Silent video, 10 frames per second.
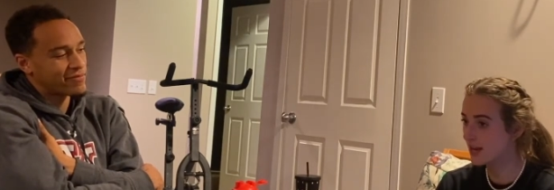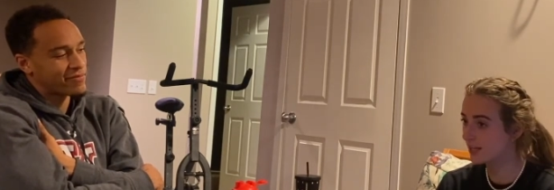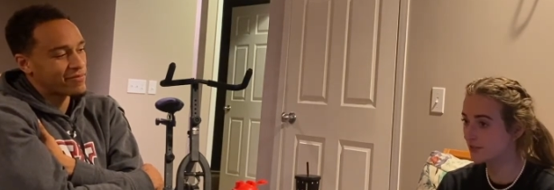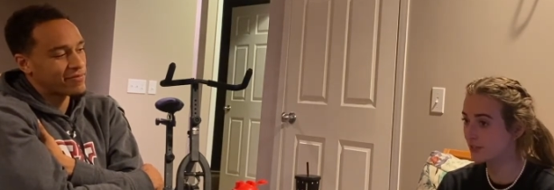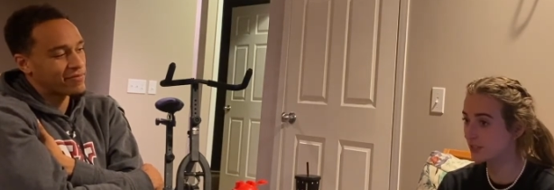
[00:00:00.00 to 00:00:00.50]

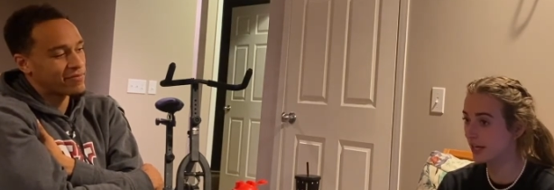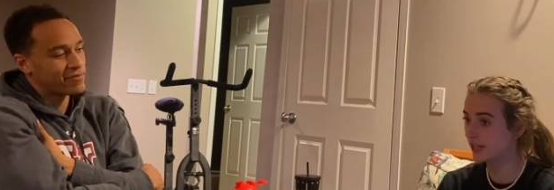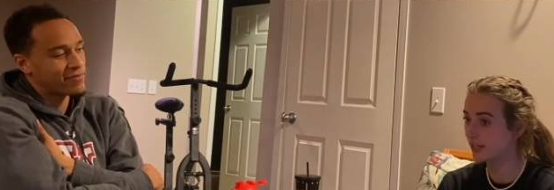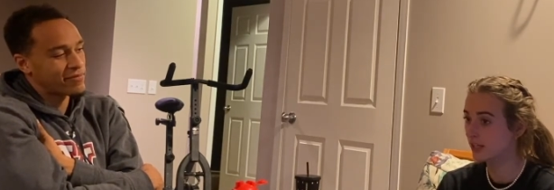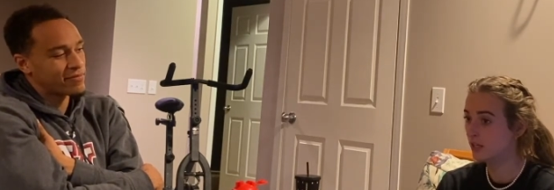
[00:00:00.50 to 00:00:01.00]
Speaker 1: That's just
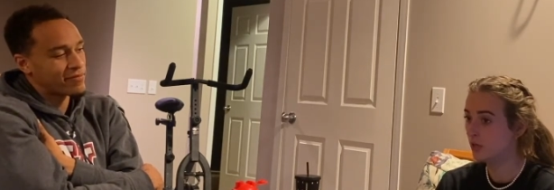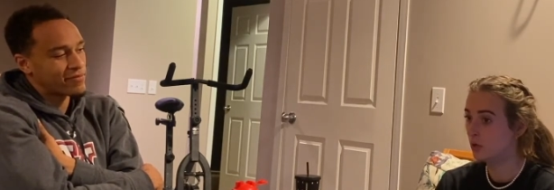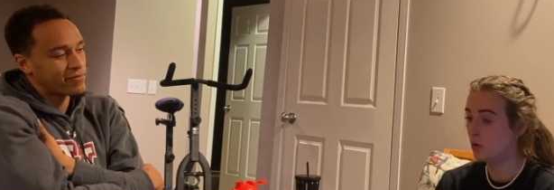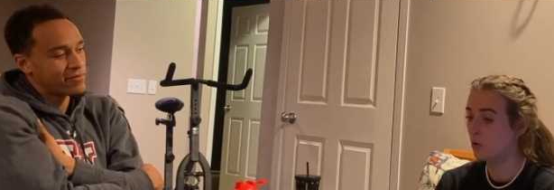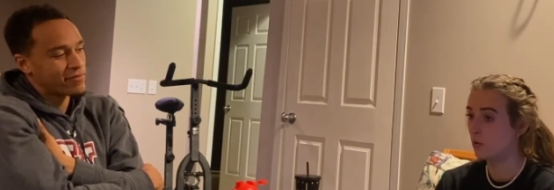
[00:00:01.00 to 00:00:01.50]
like
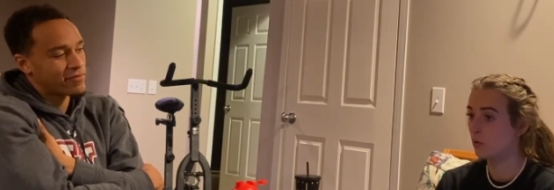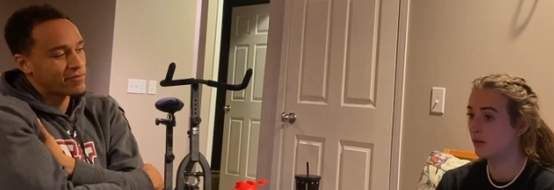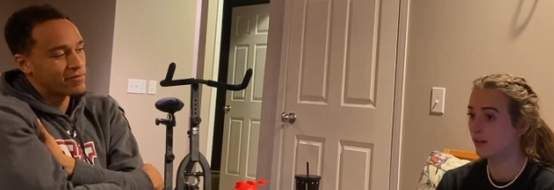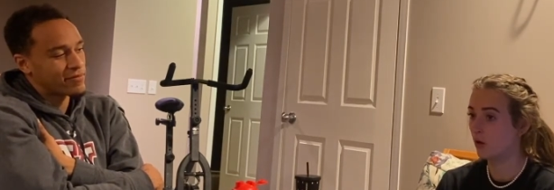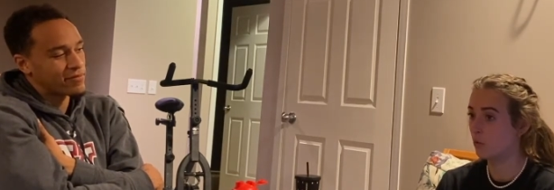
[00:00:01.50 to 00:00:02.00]

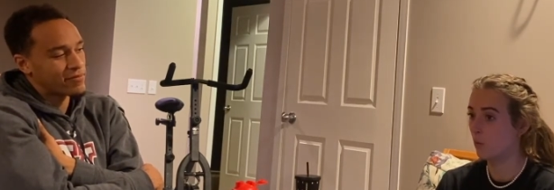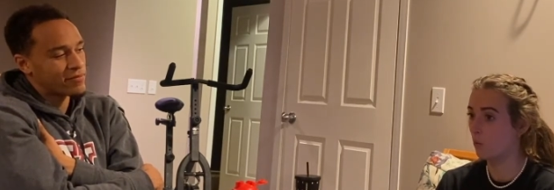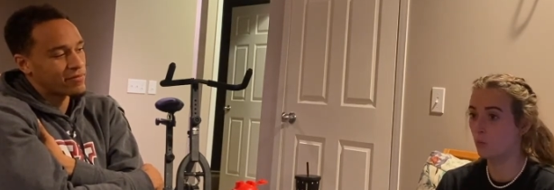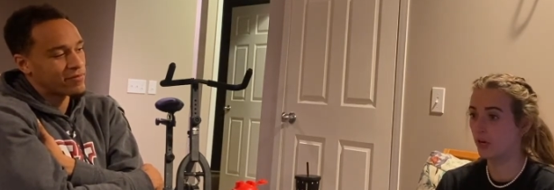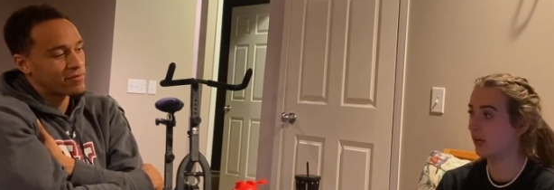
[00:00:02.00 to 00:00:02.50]

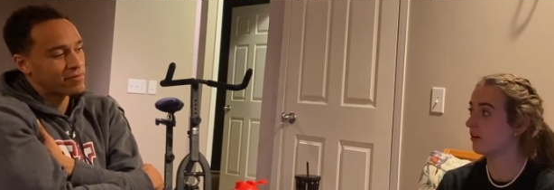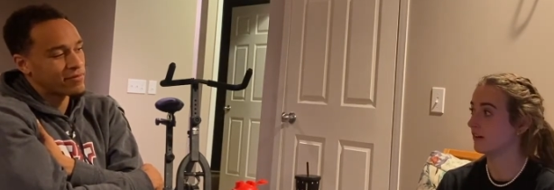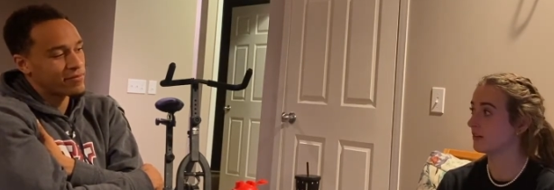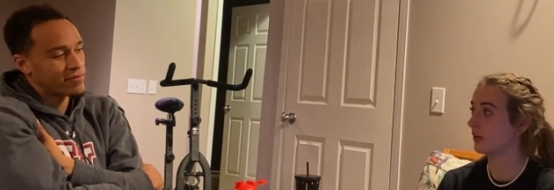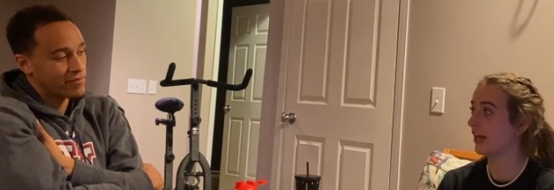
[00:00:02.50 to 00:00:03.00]

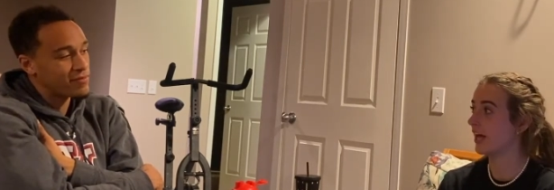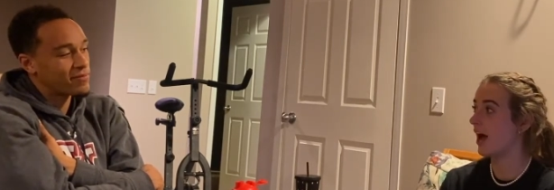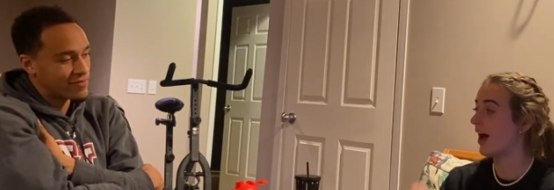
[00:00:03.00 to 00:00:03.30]
weird. Like